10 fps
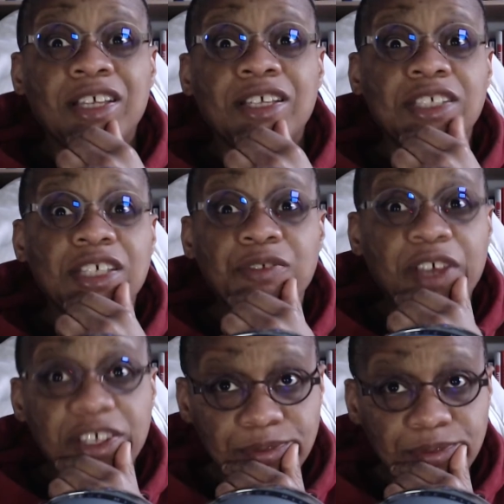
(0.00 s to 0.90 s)
till
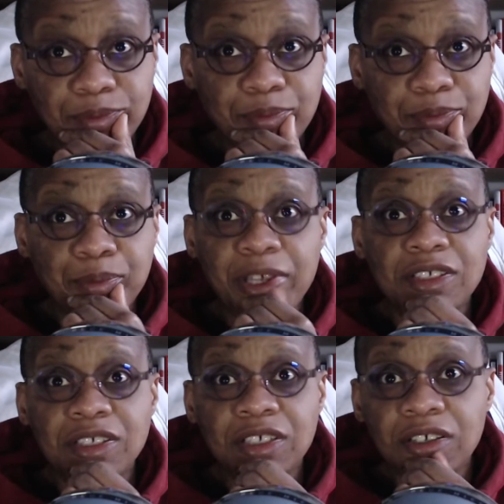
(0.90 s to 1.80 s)
then, may I
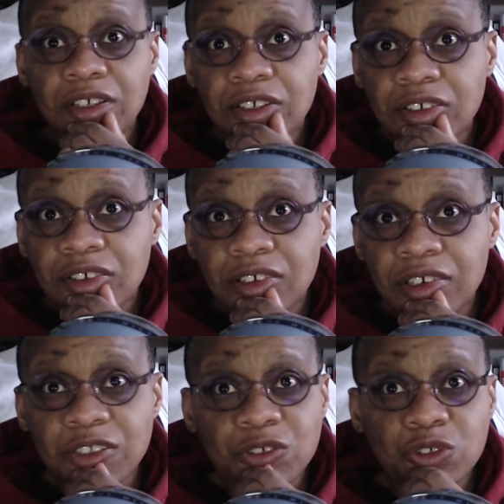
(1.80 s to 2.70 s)
say,
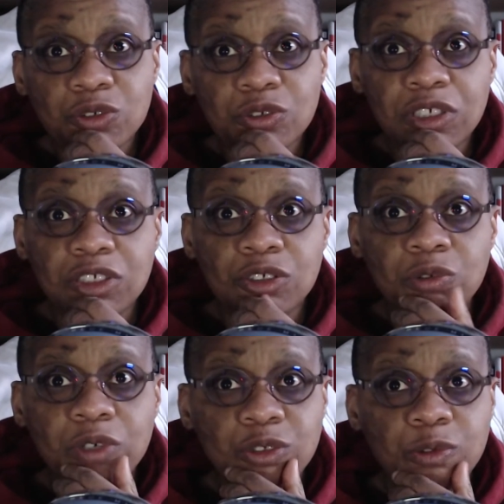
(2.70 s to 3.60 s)
as usual, it's
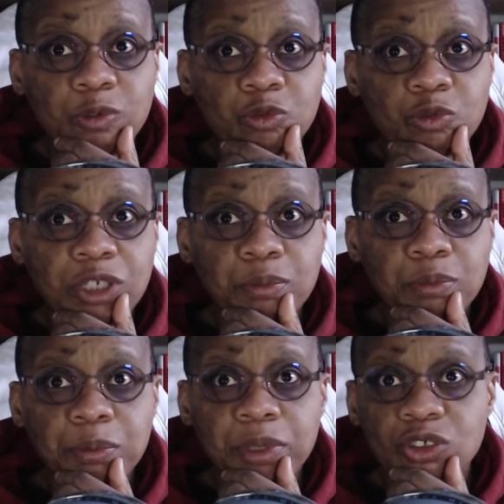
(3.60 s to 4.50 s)
always a really
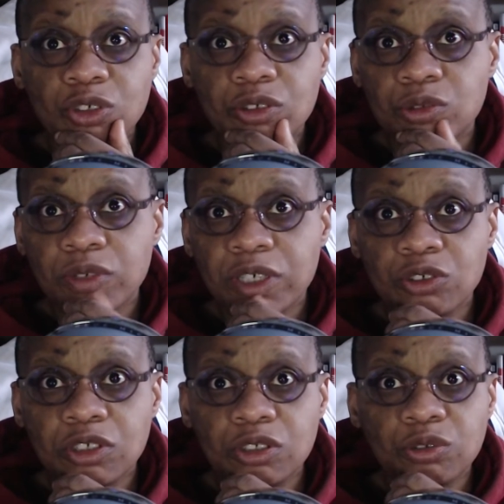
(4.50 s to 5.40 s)
big pleasure to
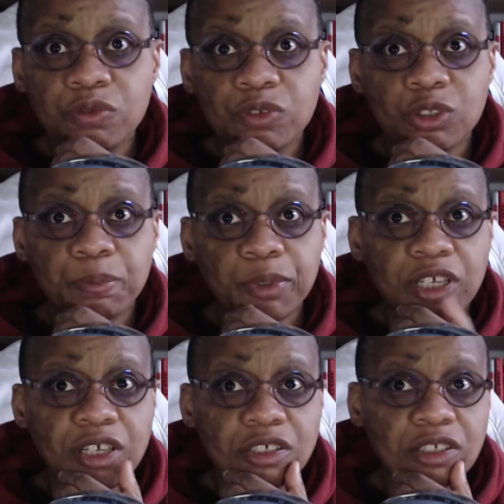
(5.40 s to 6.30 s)
actually do this
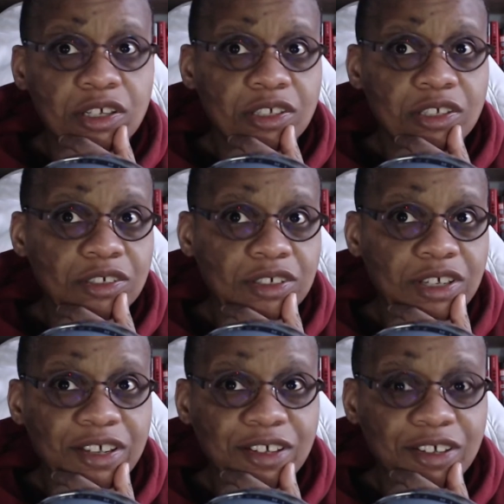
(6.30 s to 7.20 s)
podcast. And
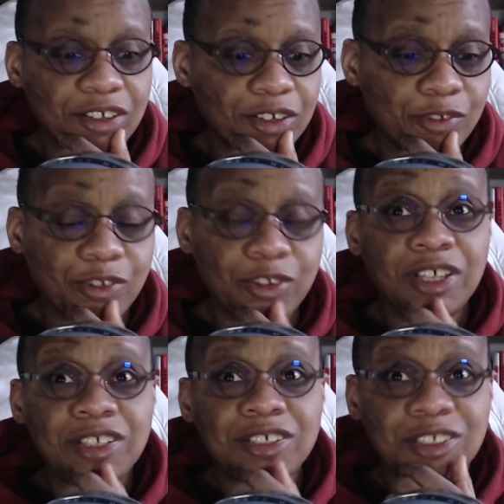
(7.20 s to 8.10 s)

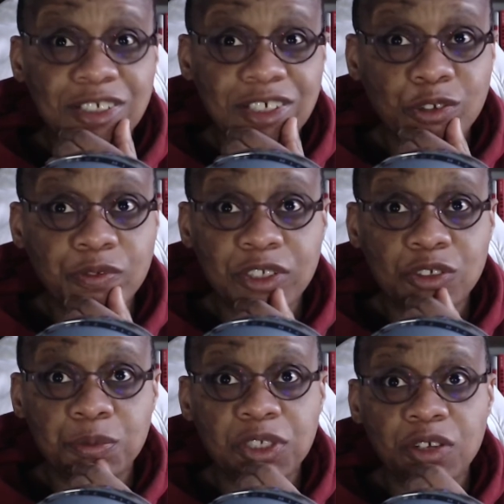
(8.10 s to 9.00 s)
since I know that
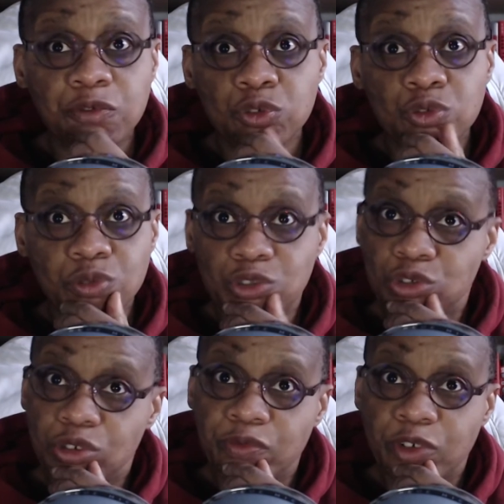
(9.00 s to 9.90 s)
so many of you do
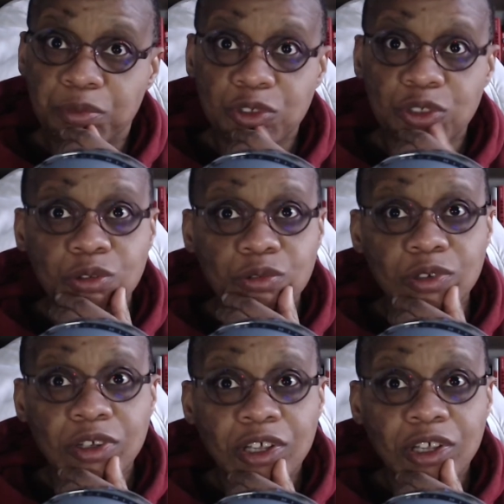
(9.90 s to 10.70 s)
enjoy them, so